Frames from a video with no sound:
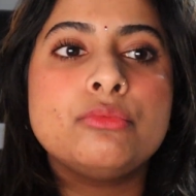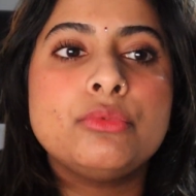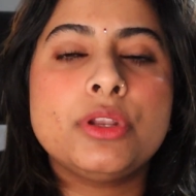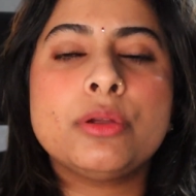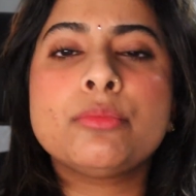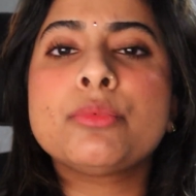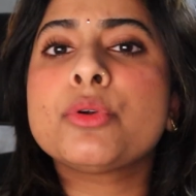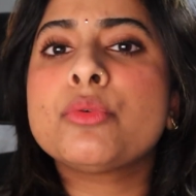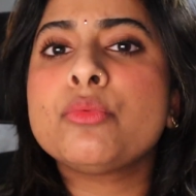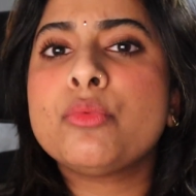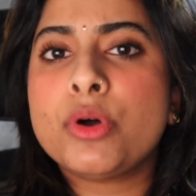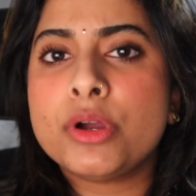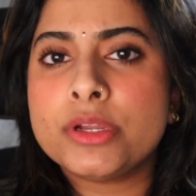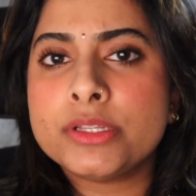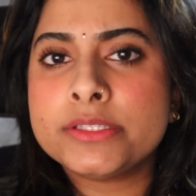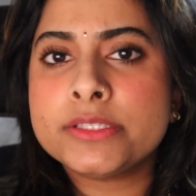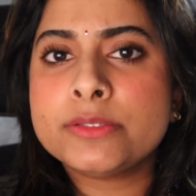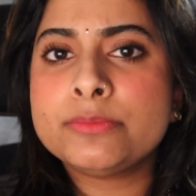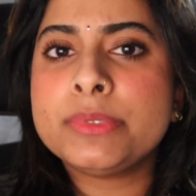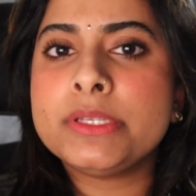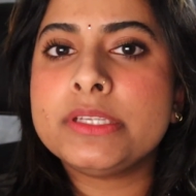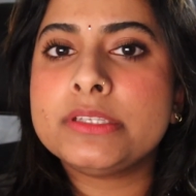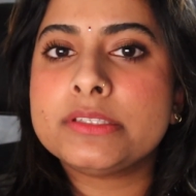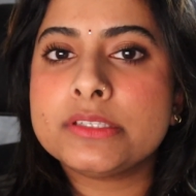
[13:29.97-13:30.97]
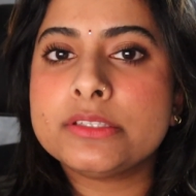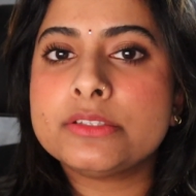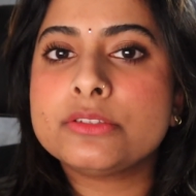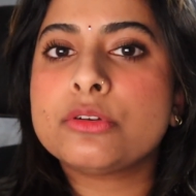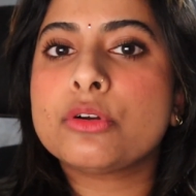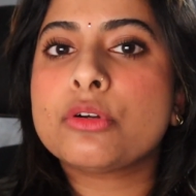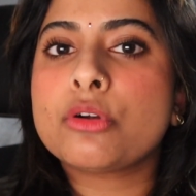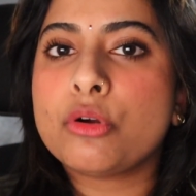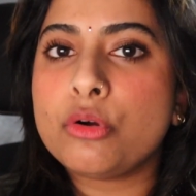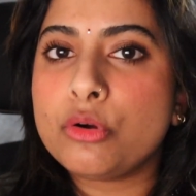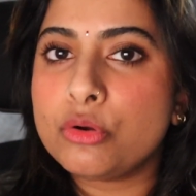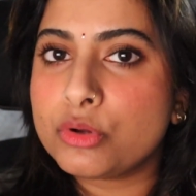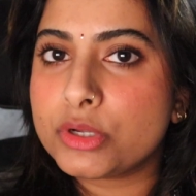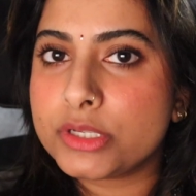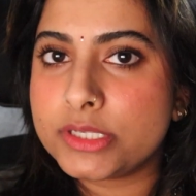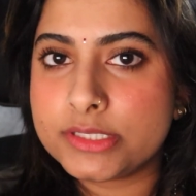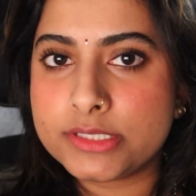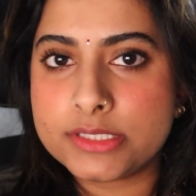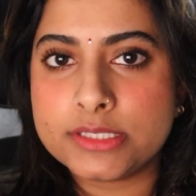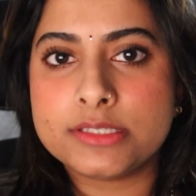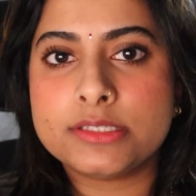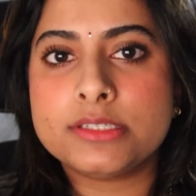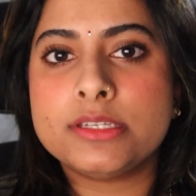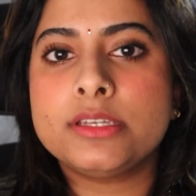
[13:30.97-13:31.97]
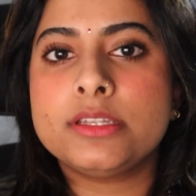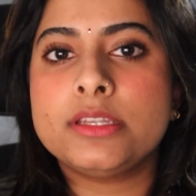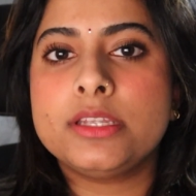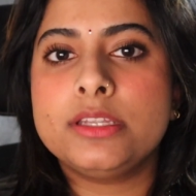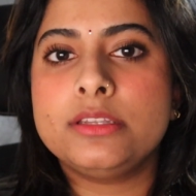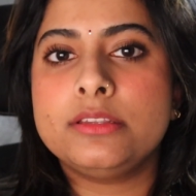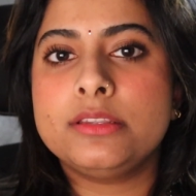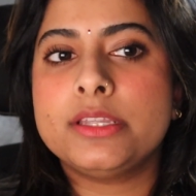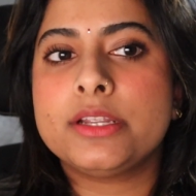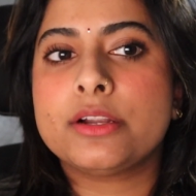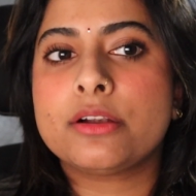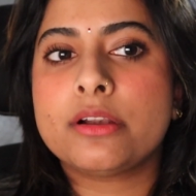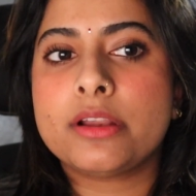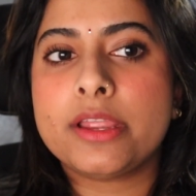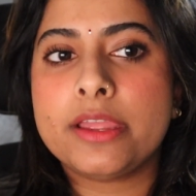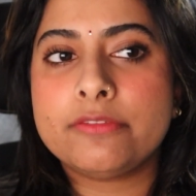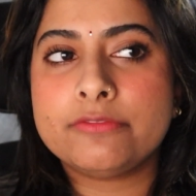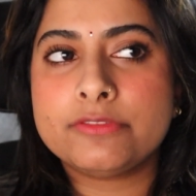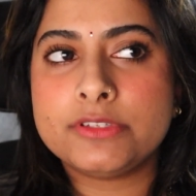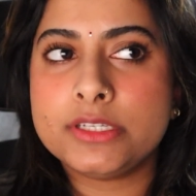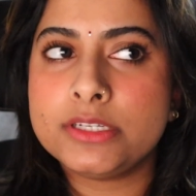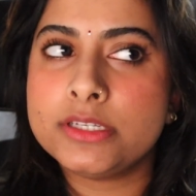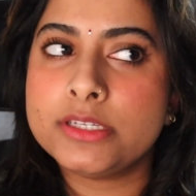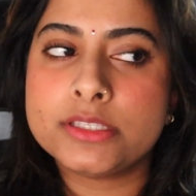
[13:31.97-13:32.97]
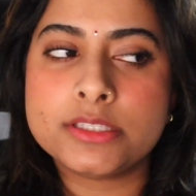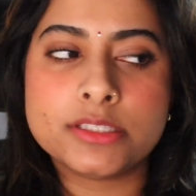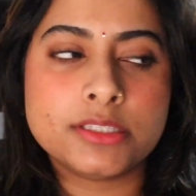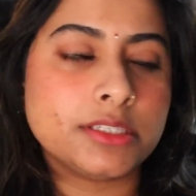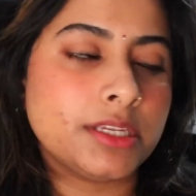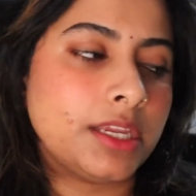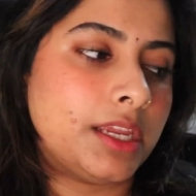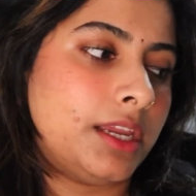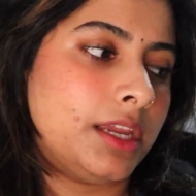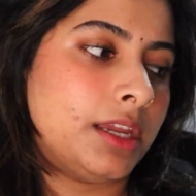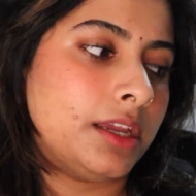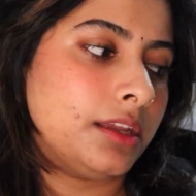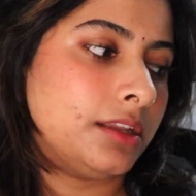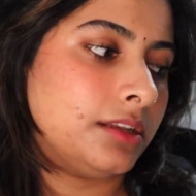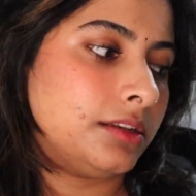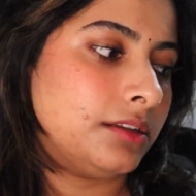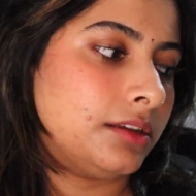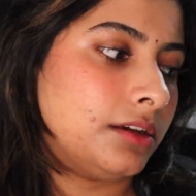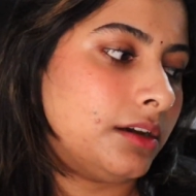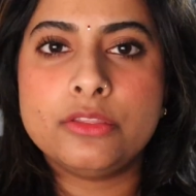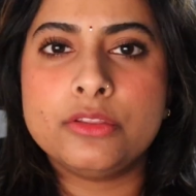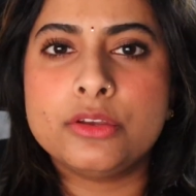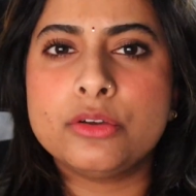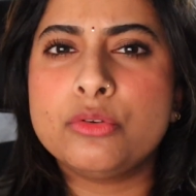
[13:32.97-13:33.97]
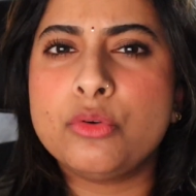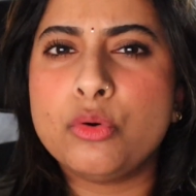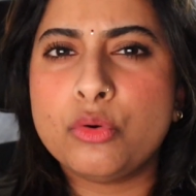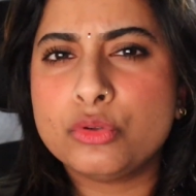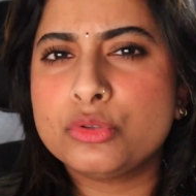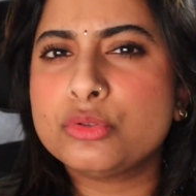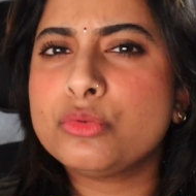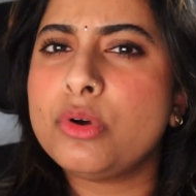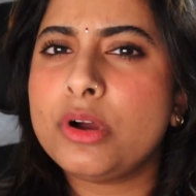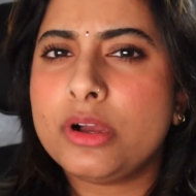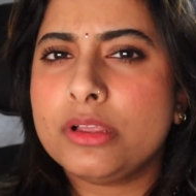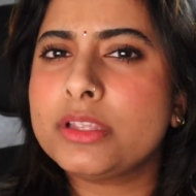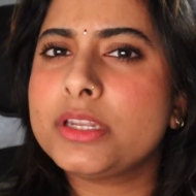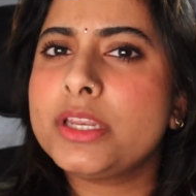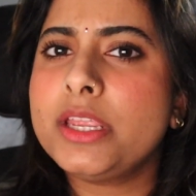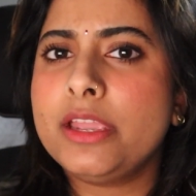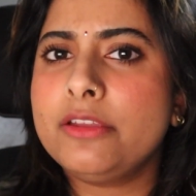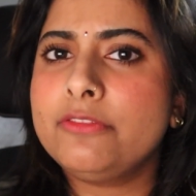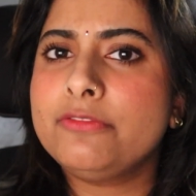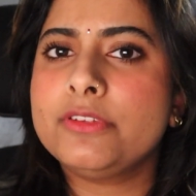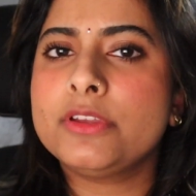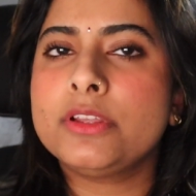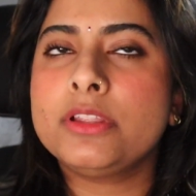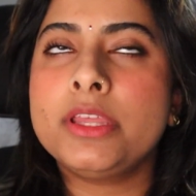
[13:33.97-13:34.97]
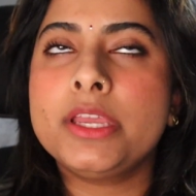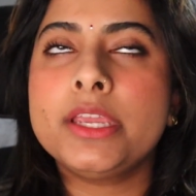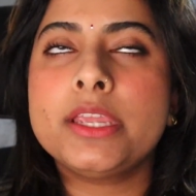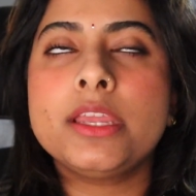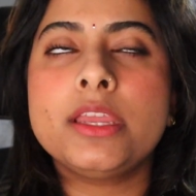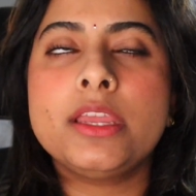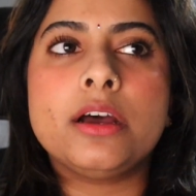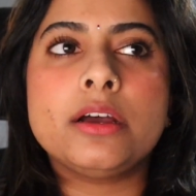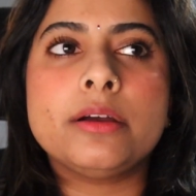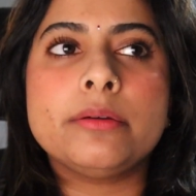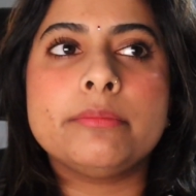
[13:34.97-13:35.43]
Number 1's pieces are all consistent in their heftiness and the gold quality, I feel like.